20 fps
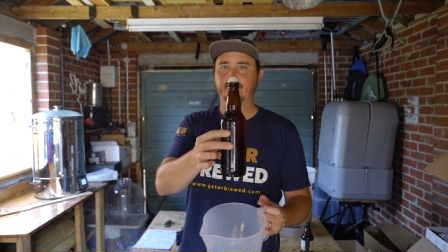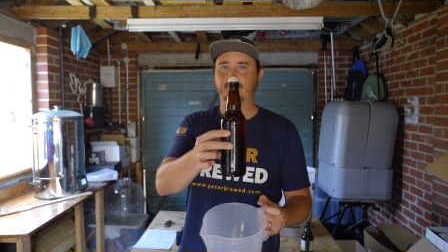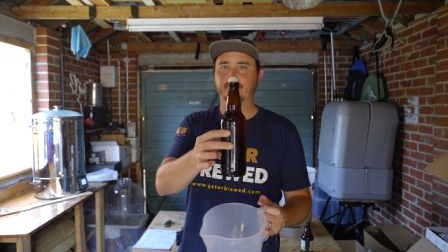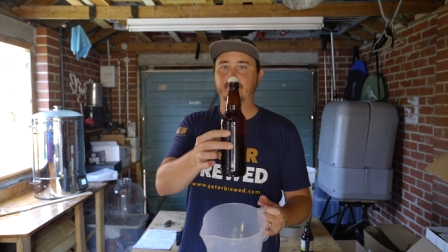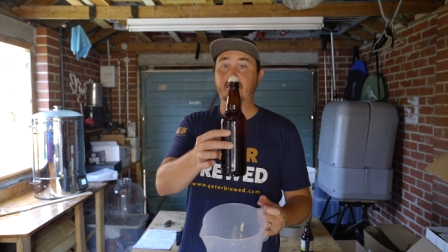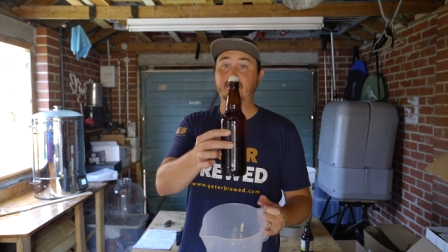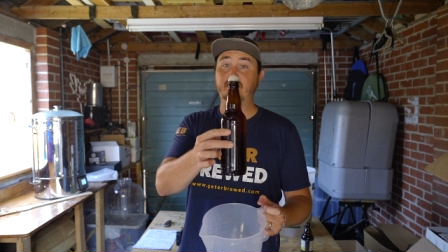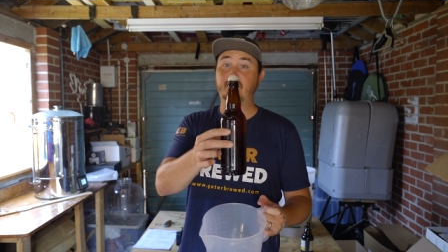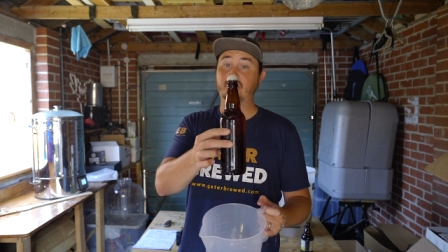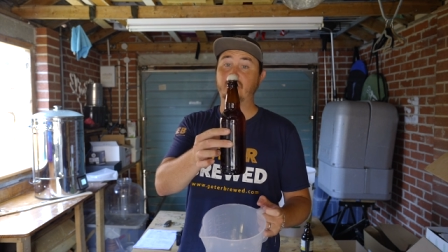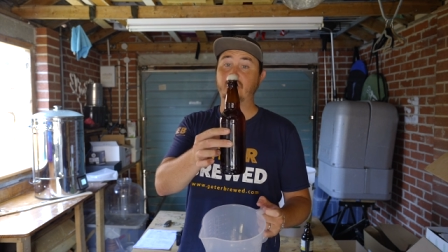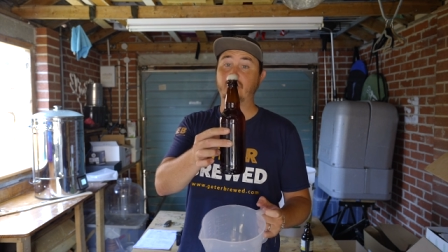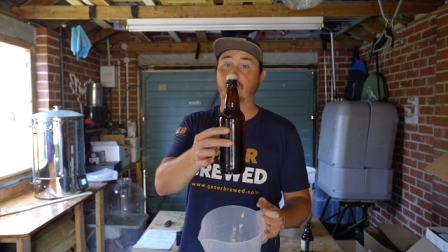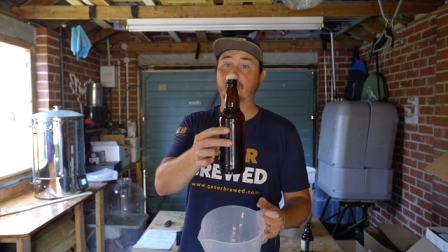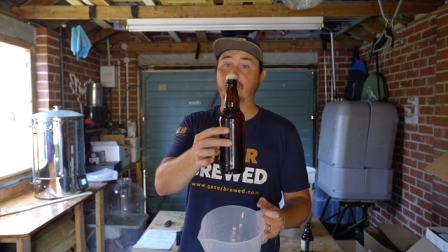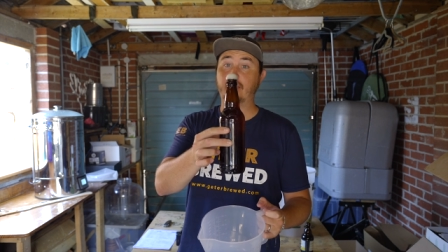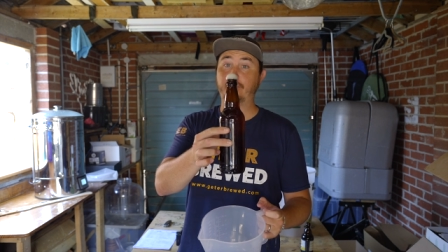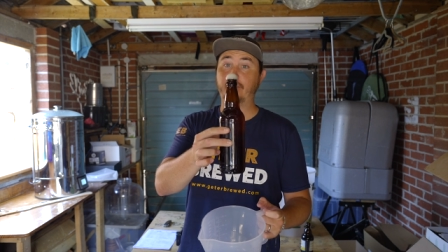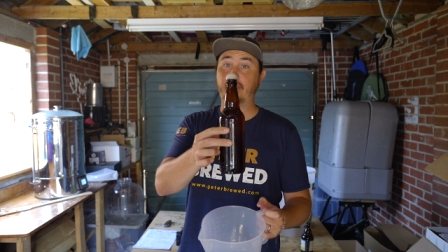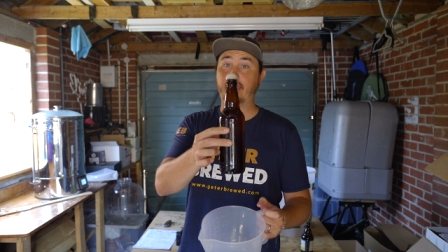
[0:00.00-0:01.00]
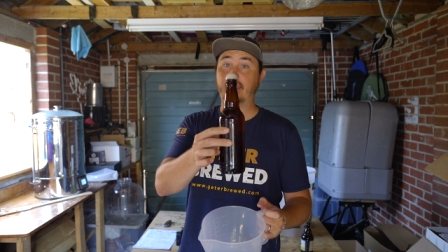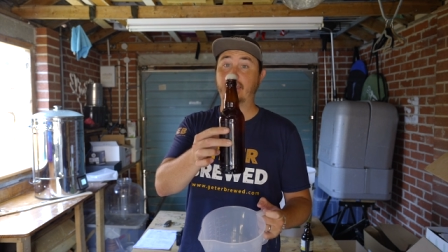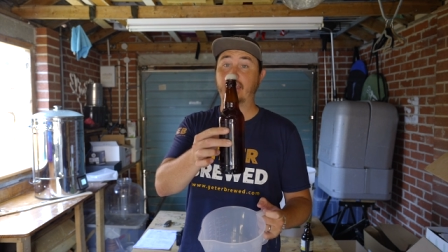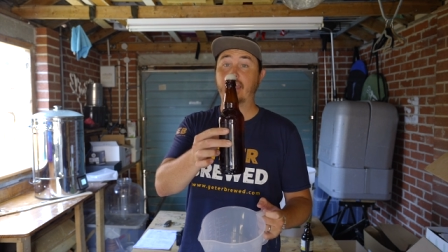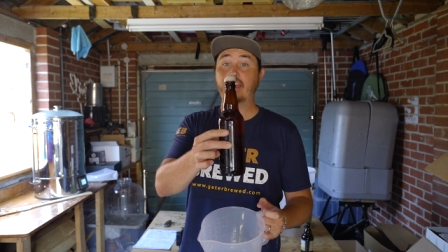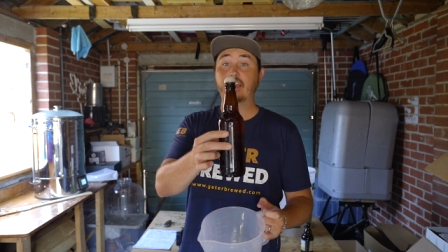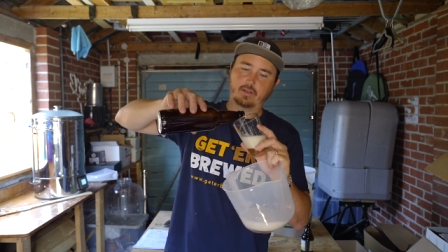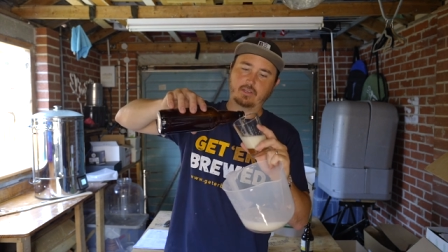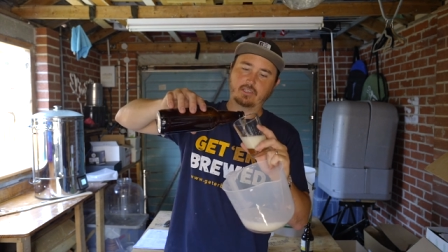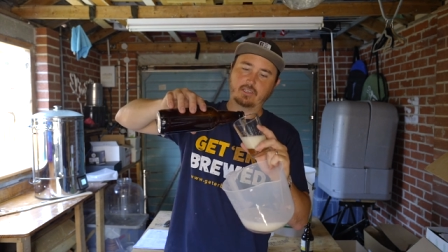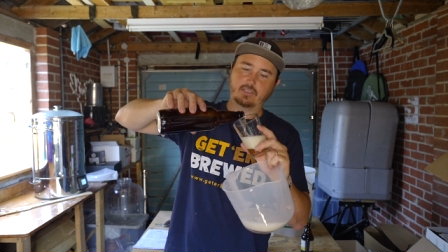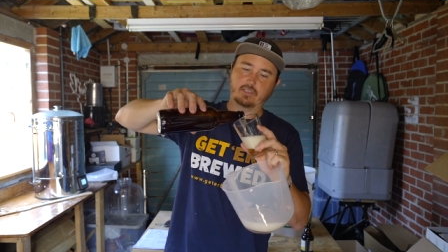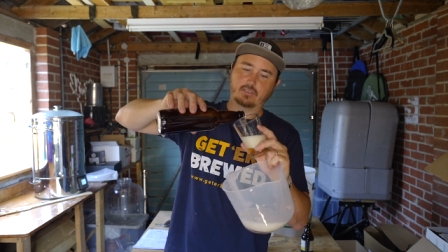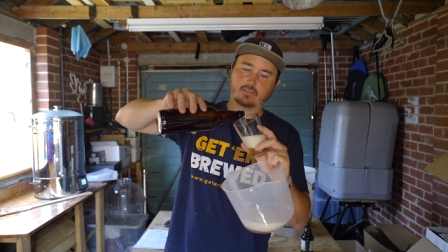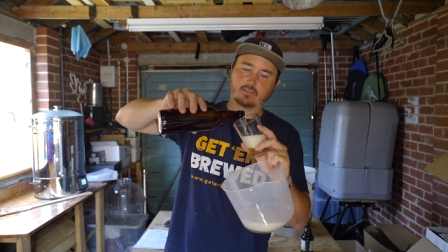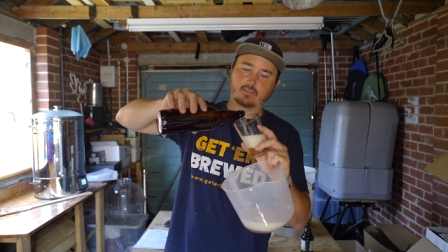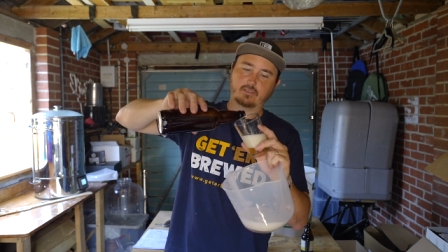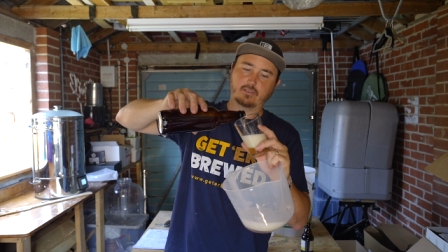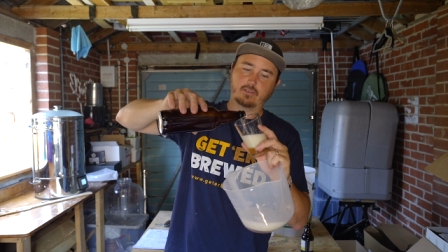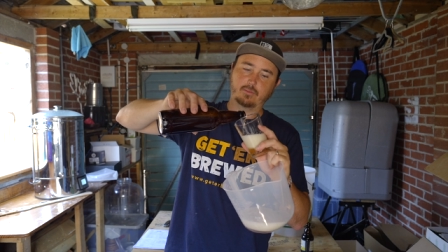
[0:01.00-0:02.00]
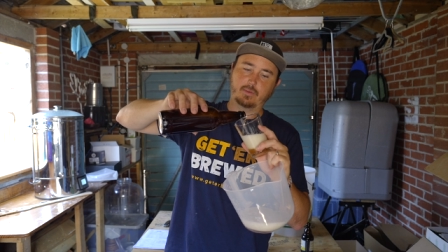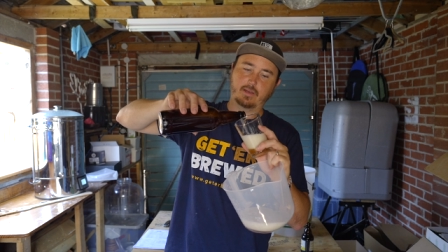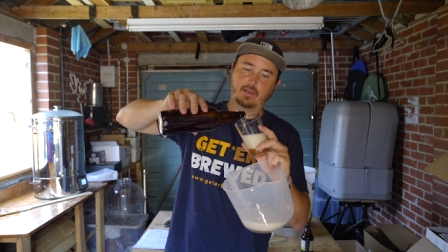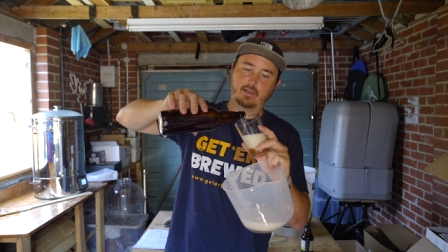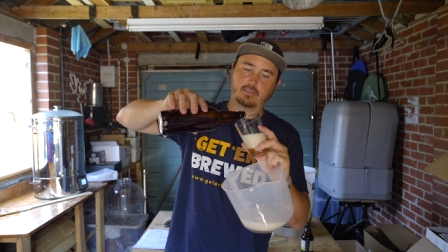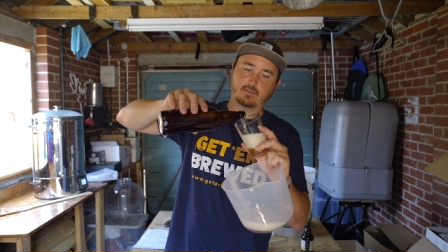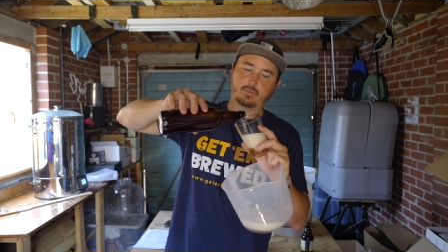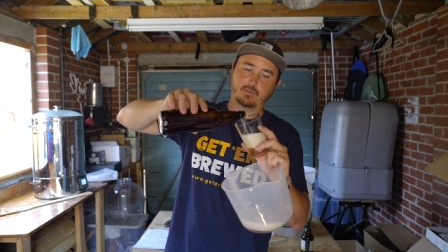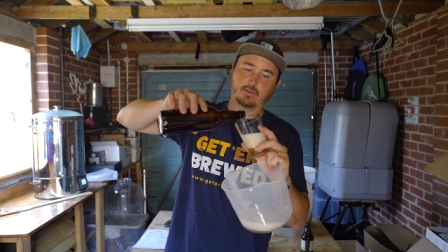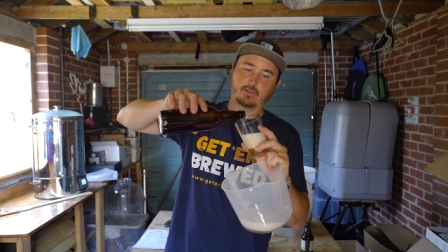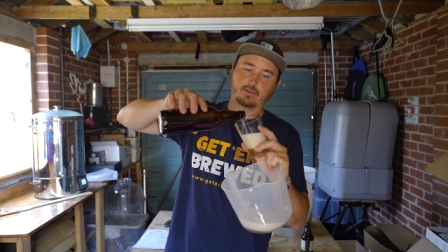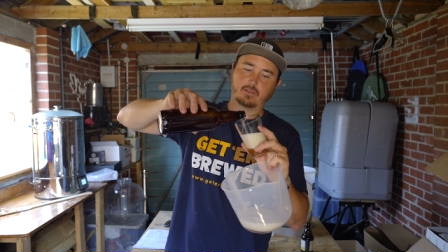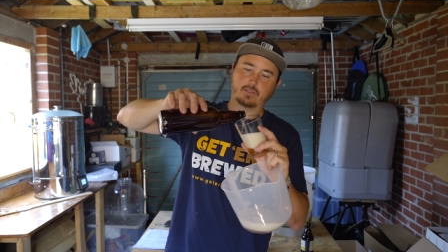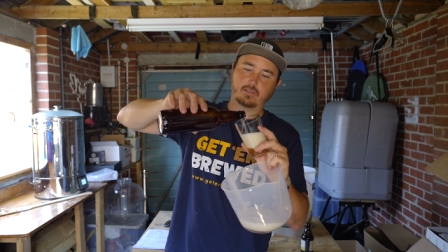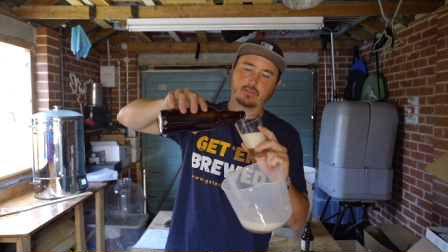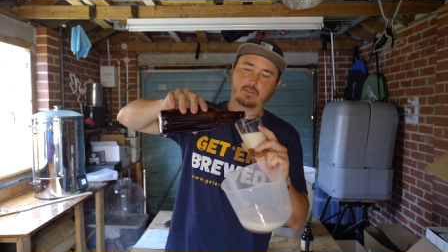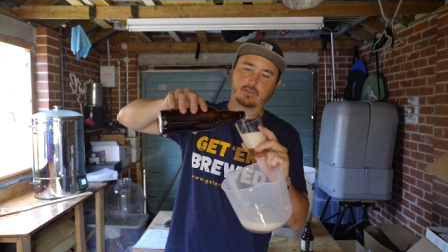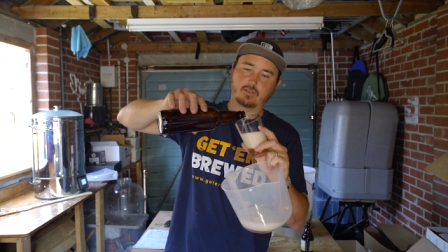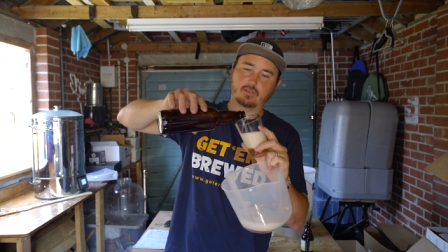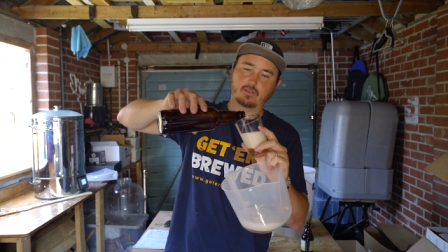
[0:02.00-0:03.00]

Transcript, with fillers: That's actually not that bad. Actually doesn't look too bad to be honest.